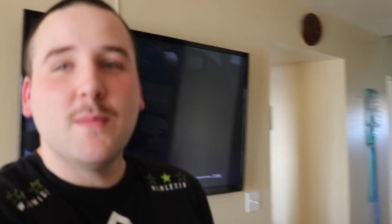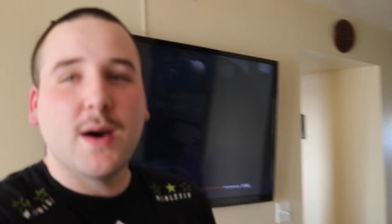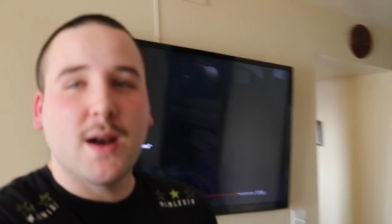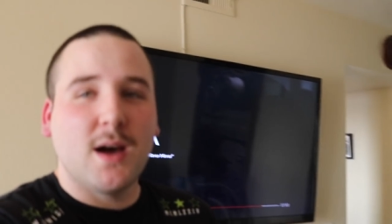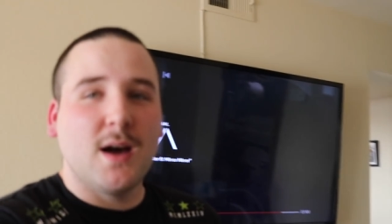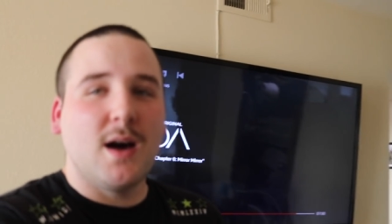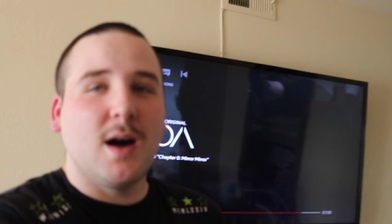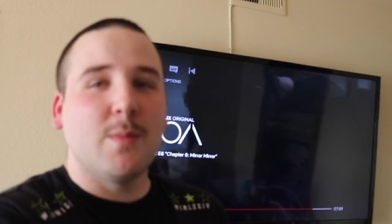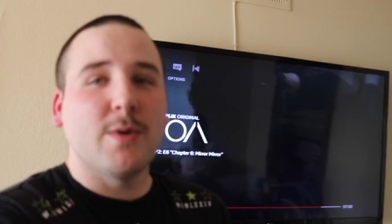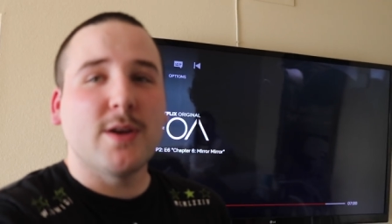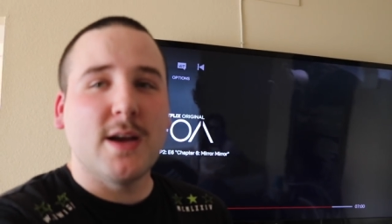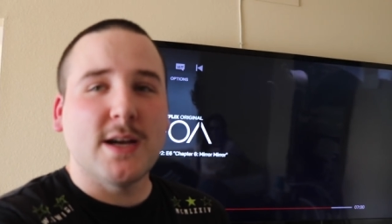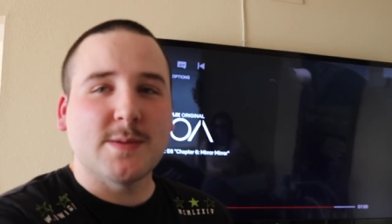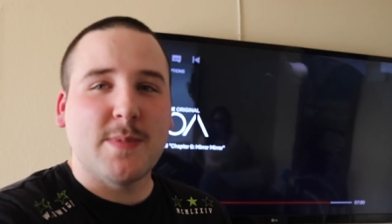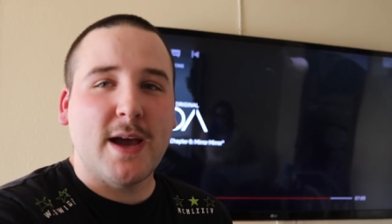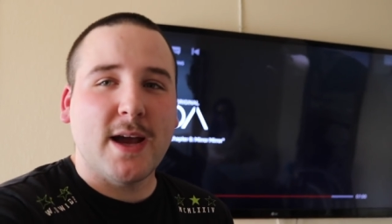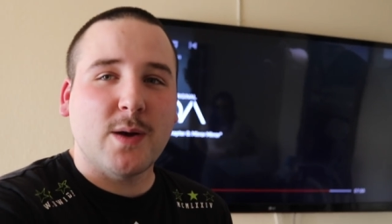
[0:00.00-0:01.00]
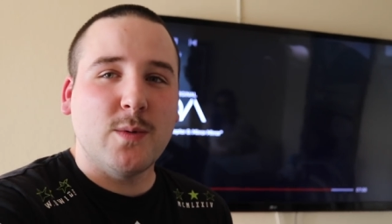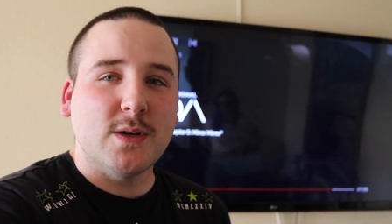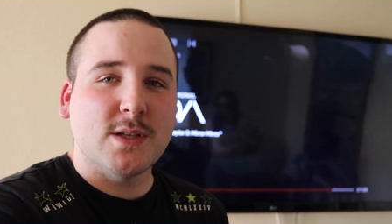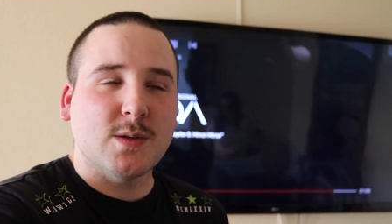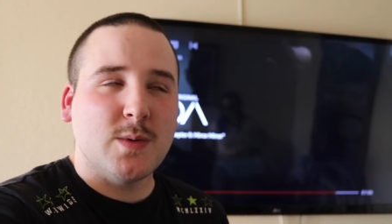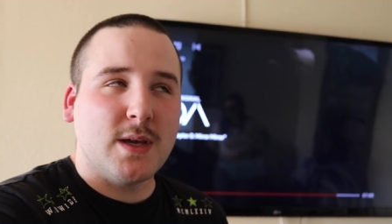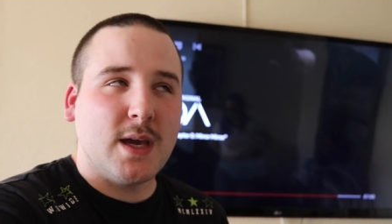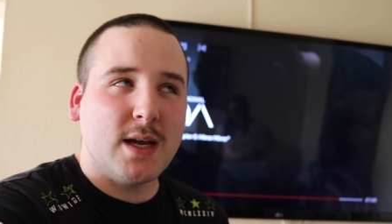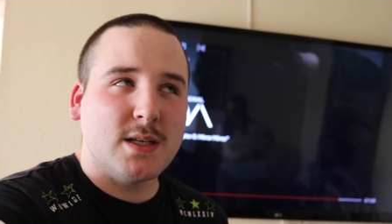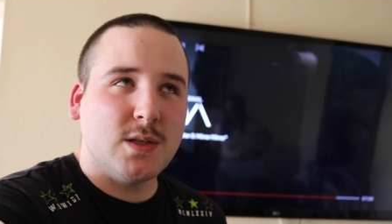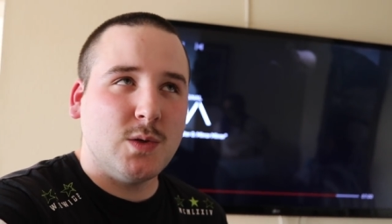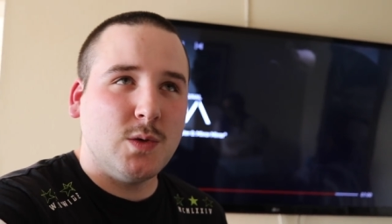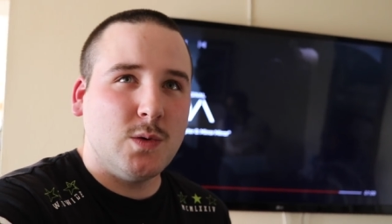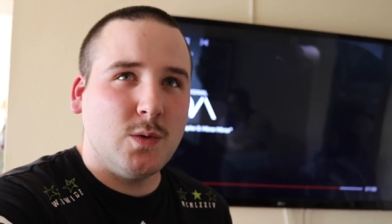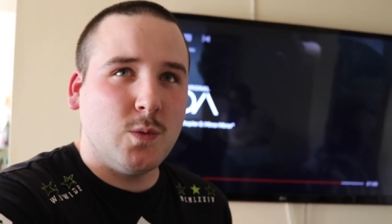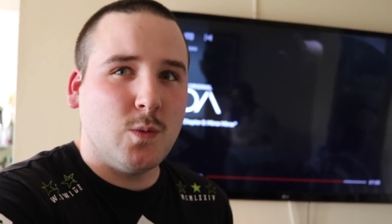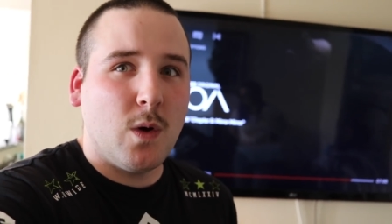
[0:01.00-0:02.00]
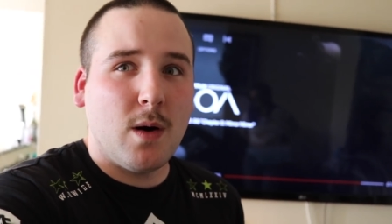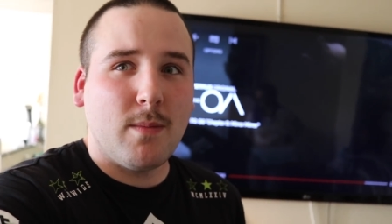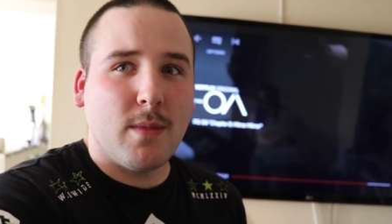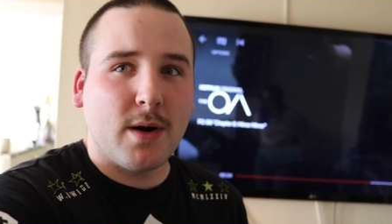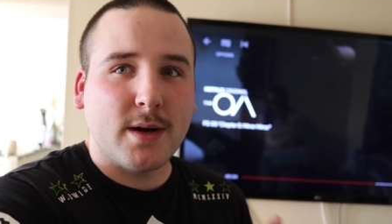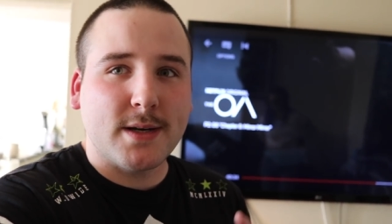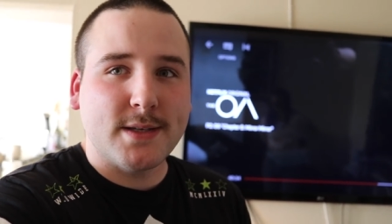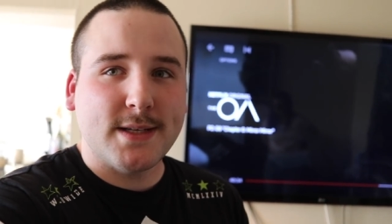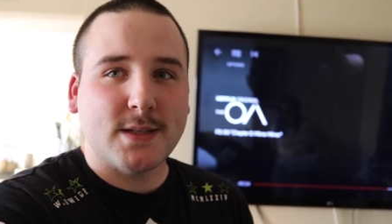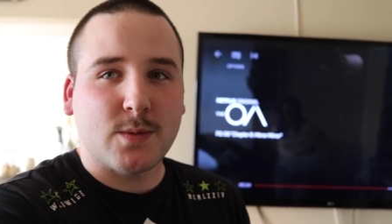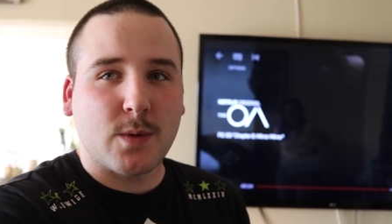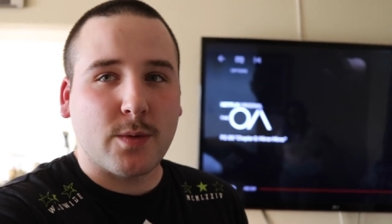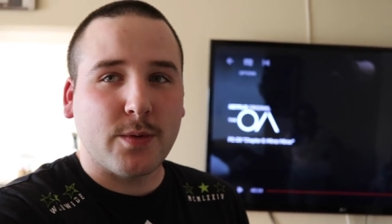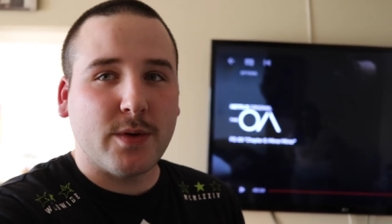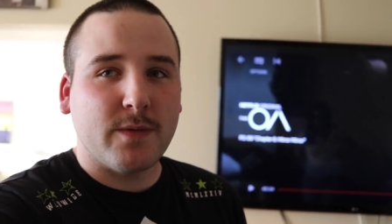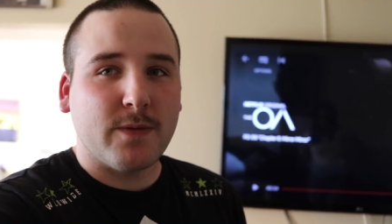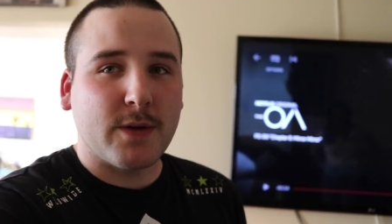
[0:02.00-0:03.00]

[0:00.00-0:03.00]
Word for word: But uh, I'll bring you guys back once we get to Walmart because that's where we're going